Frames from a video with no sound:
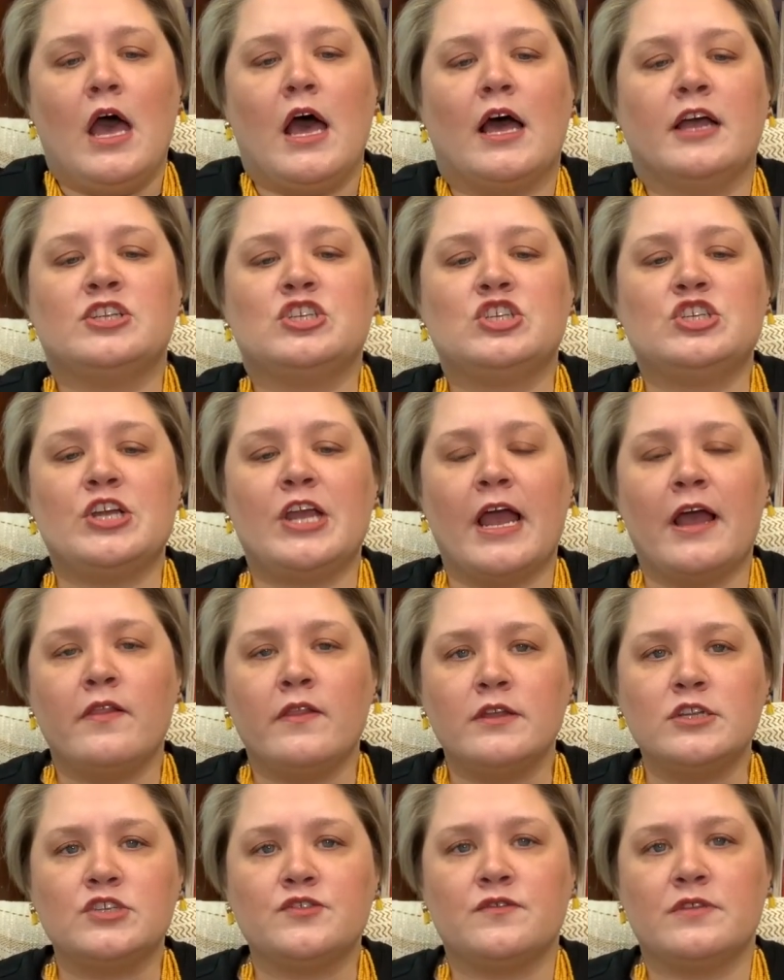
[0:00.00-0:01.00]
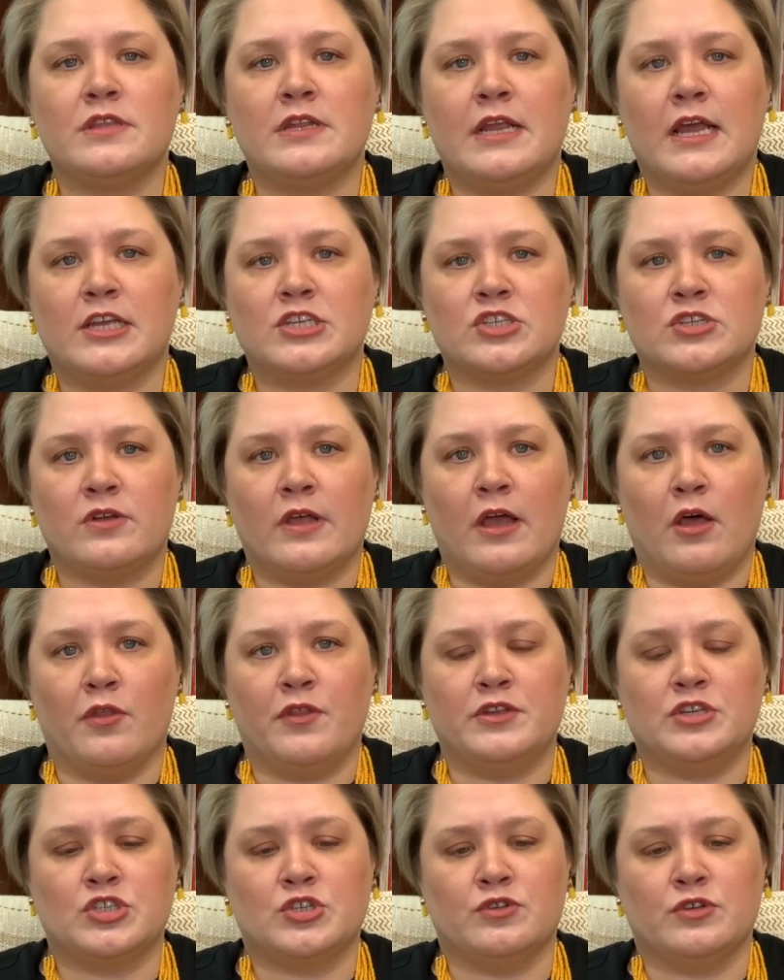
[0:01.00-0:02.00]
A challenge for the national health
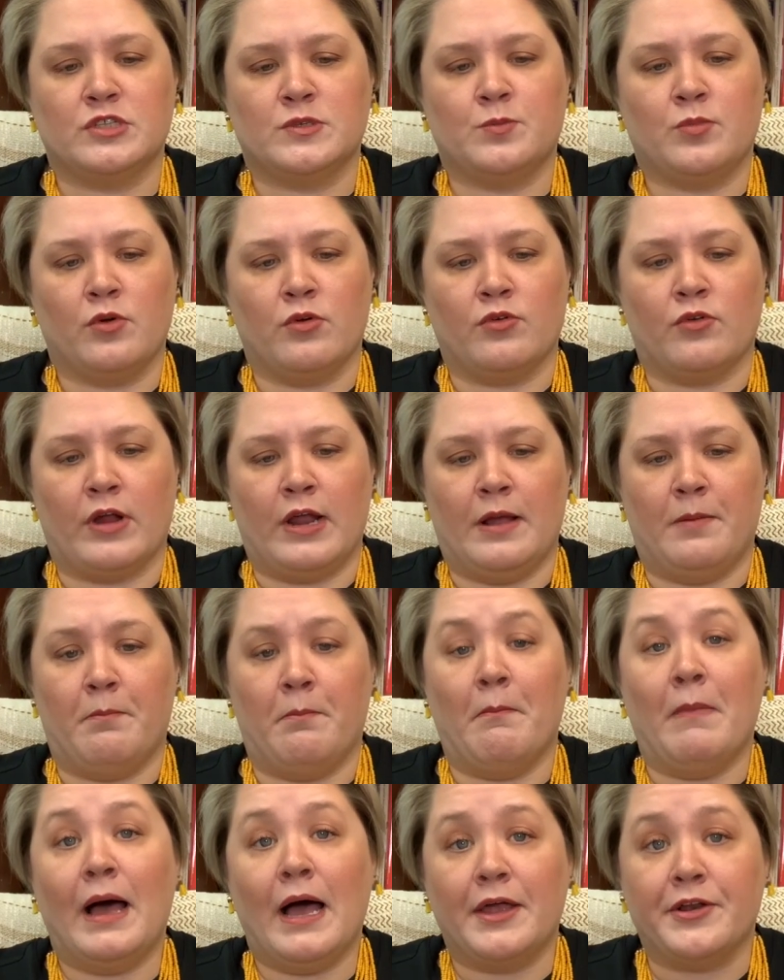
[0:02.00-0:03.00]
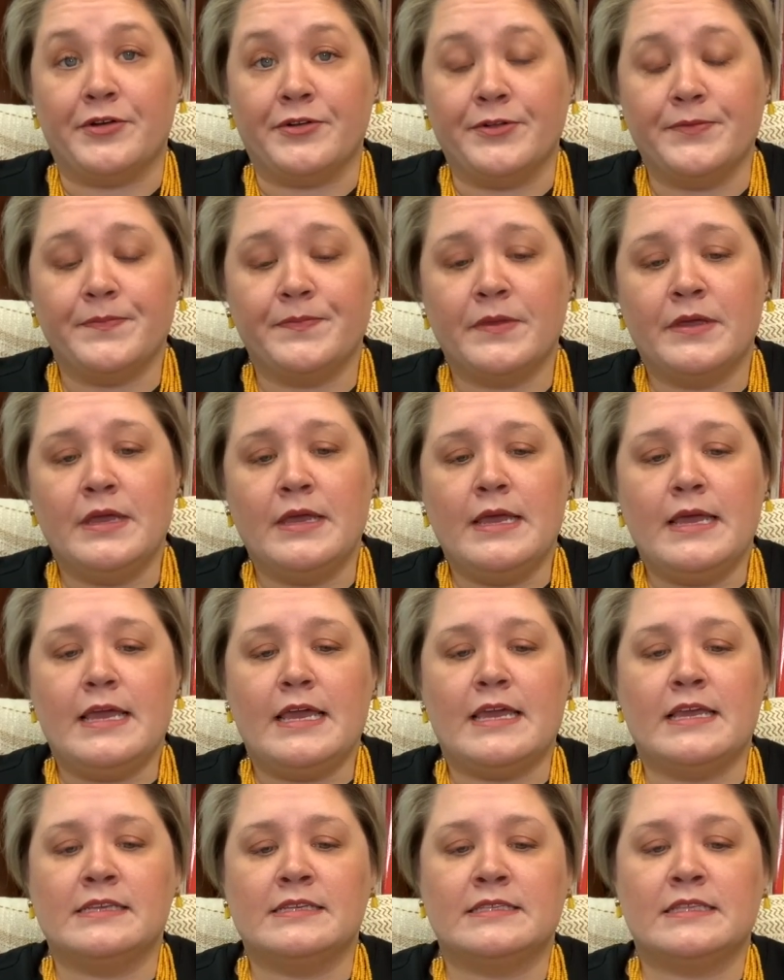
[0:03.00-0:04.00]
insurance program model
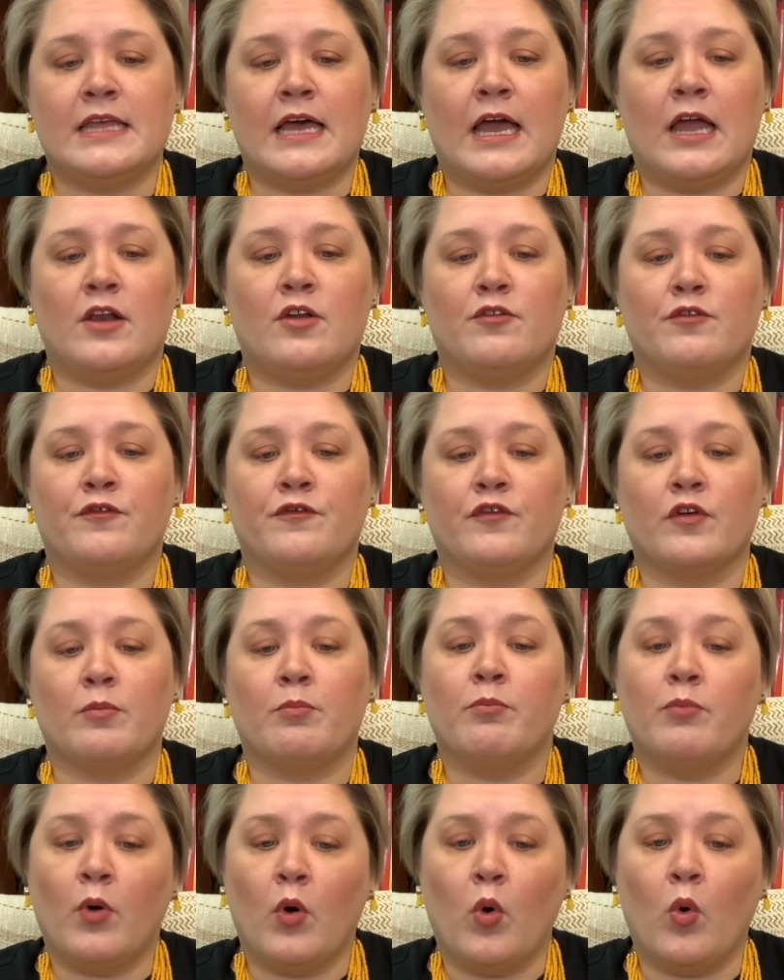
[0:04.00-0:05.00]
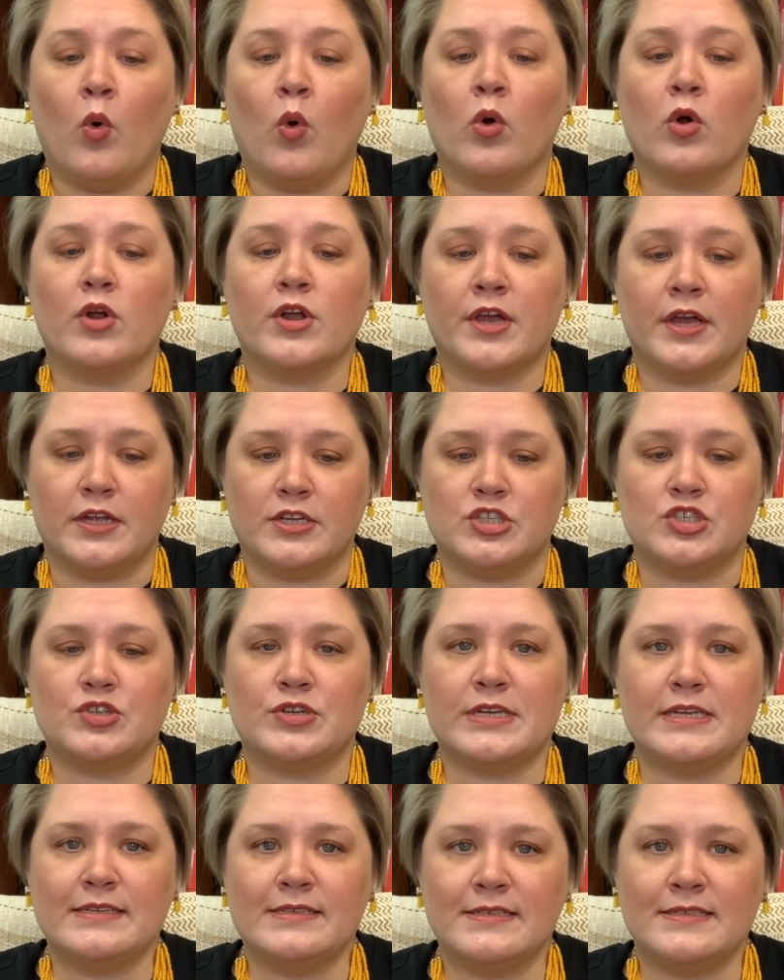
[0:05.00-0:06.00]
is that for poor
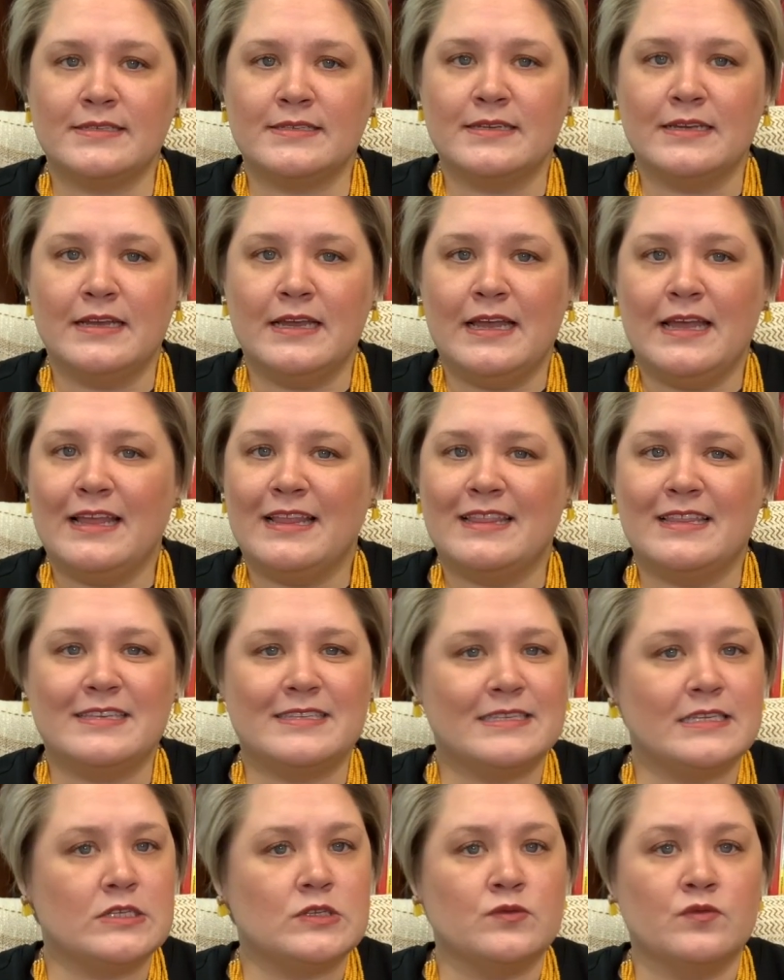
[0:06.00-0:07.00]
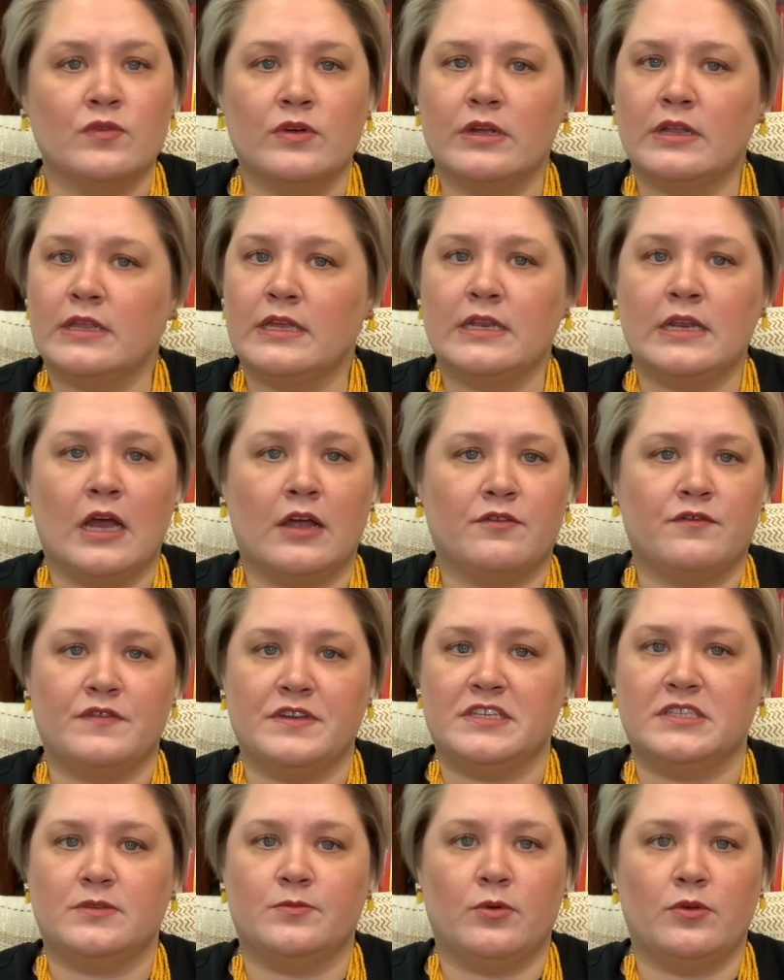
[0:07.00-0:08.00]
countries, this is really not
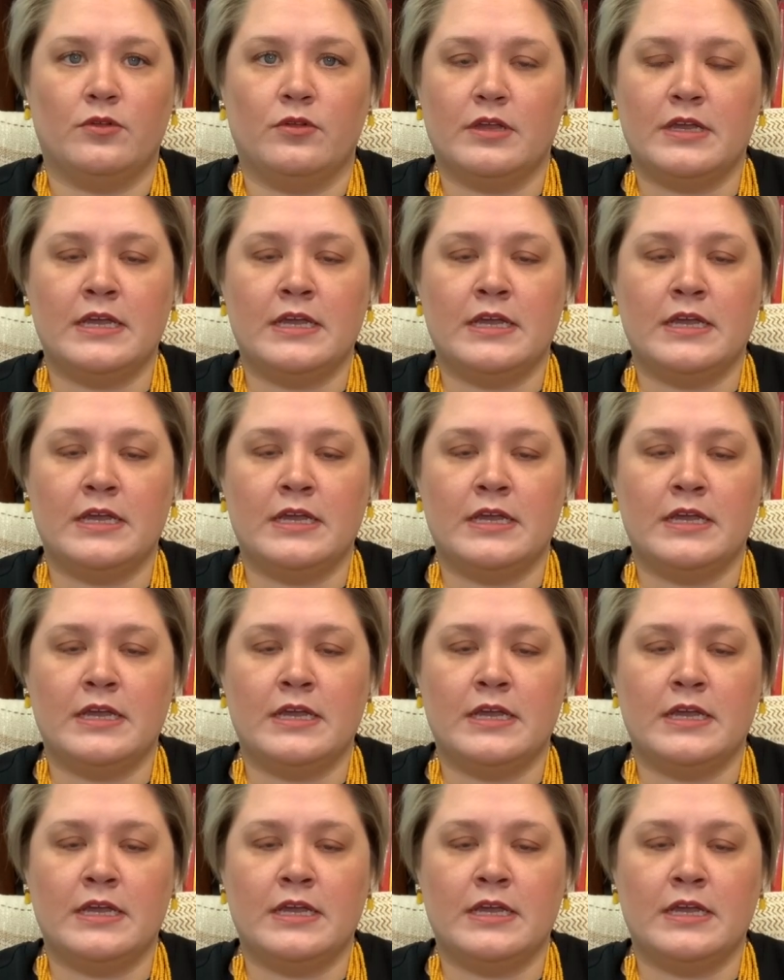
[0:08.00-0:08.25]
feasible.